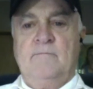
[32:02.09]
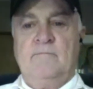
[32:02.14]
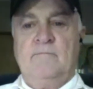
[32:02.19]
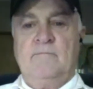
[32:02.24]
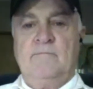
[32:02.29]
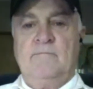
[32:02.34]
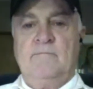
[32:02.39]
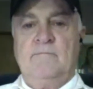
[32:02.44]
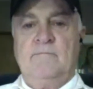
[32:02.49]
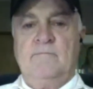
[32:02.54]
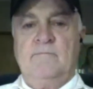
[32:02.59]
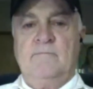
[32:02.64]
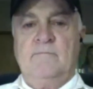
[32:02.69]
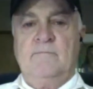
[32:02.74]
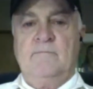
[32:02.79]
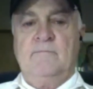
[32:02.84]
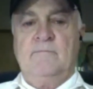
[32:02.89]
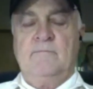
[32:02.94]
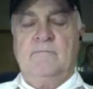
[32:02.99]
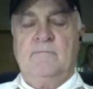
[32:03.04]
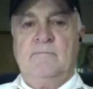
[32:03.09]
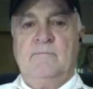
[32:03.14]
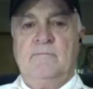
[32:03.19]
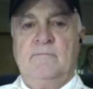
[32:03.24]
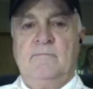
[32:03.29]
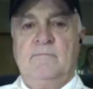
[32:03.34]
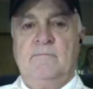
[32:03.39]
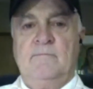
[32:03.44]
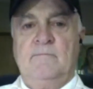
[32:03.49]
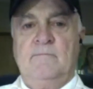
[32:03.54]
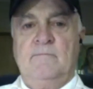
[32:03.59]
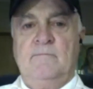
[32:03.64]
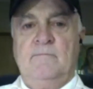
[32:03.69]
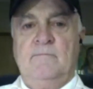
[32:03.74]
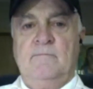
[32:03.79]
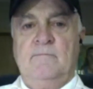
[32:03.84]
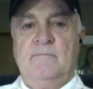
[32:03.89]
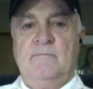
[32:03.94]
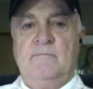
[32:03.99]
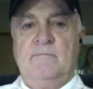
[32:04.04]

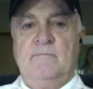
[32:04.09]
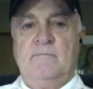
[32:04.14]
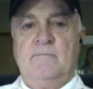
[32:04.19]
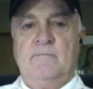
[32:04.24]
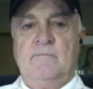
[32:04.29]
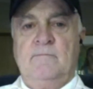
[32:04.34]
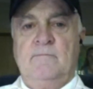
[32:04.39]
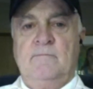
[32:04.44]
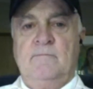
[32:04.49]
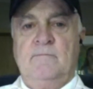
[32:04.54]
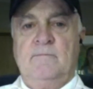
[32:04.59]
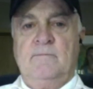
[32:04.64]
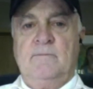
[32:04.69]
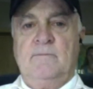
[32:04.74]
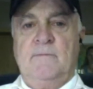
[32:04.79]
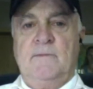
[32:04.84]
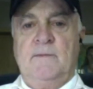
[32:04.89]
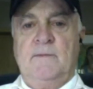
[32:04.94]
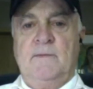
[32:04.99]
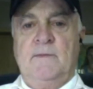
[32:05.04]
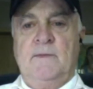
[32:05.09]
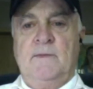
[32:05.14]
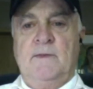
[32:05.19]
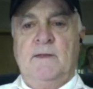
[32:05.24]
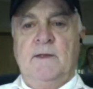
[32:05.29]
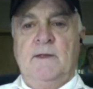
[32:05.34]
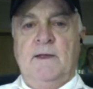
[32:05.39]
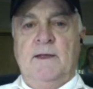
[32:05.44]
The person shown says nothing.